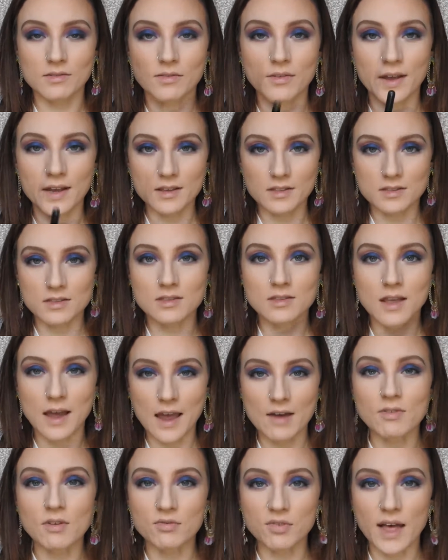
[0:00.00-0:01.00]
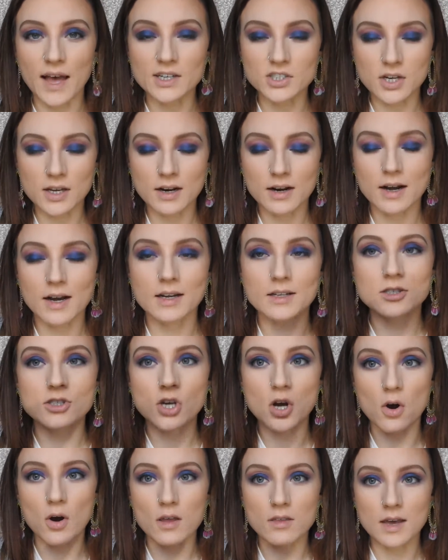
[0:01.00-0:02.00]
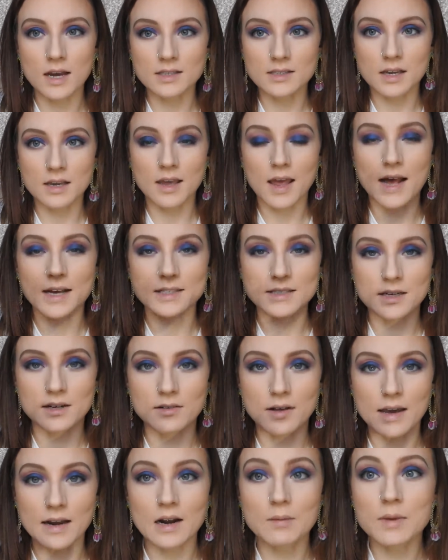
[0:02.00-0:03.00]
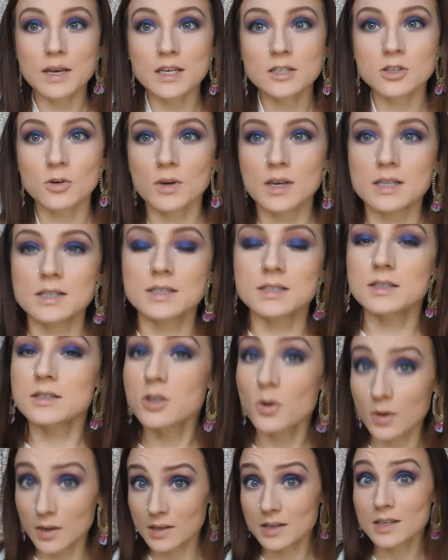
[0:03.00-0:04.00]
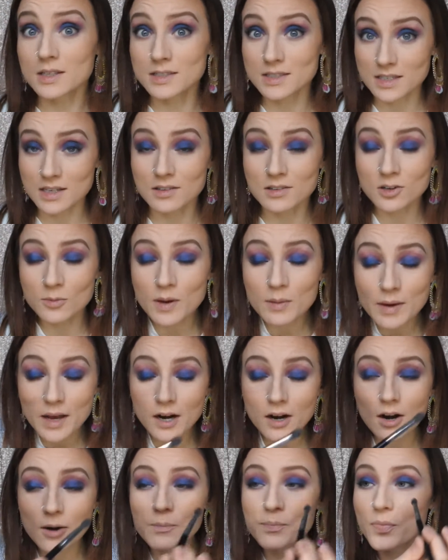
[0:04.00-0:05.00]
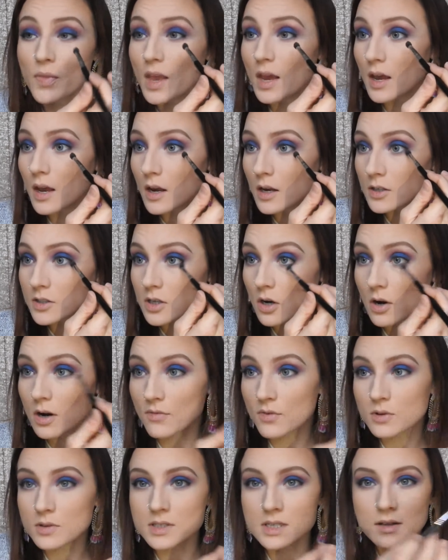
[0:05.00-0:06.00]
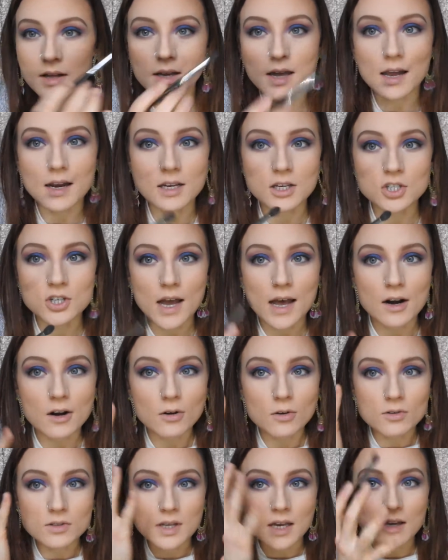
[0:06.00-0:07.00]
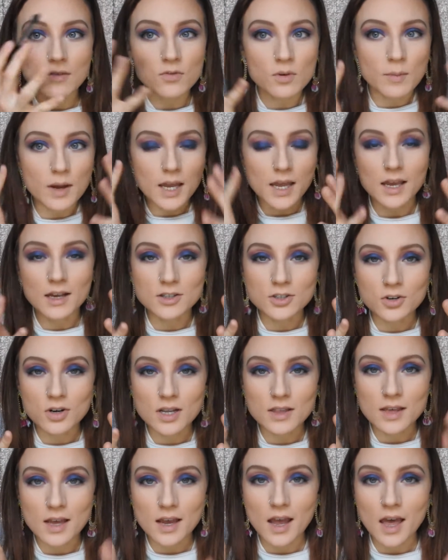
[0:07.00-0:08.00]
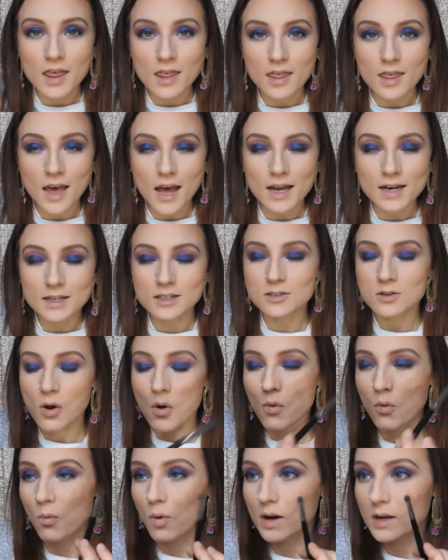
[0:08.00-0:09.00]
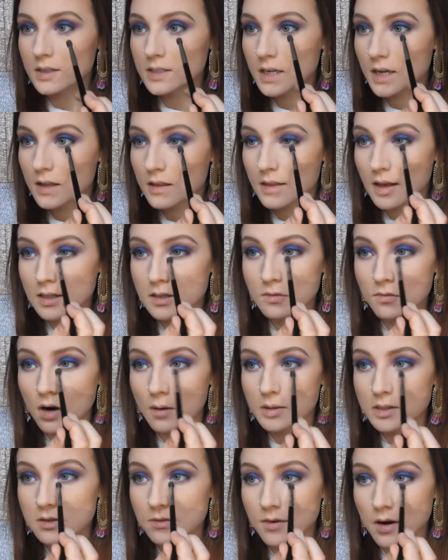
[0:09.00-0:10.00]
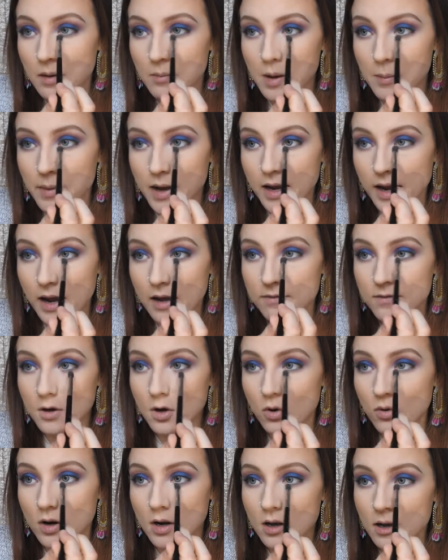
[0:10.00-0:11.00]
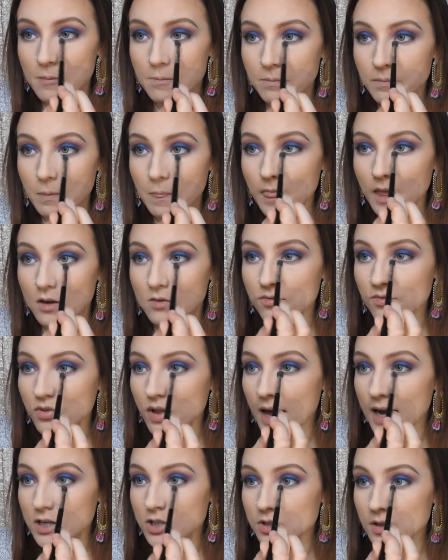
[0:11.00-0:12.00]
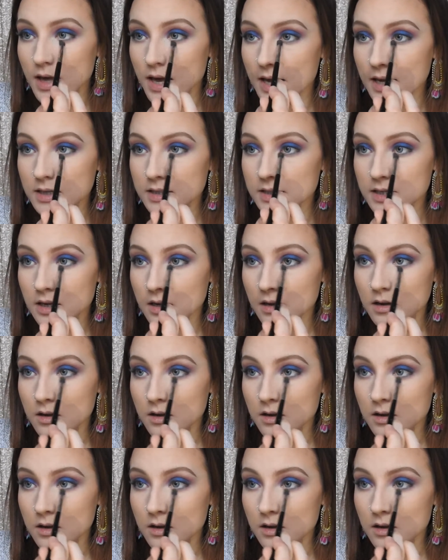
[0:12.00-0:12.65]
like I have the flashlight on, so that's like casting a light on me so we can see a little bit better. So if you see like any shadows like from my hands or anything, that is what that's from. It's from my iPhone flashlight.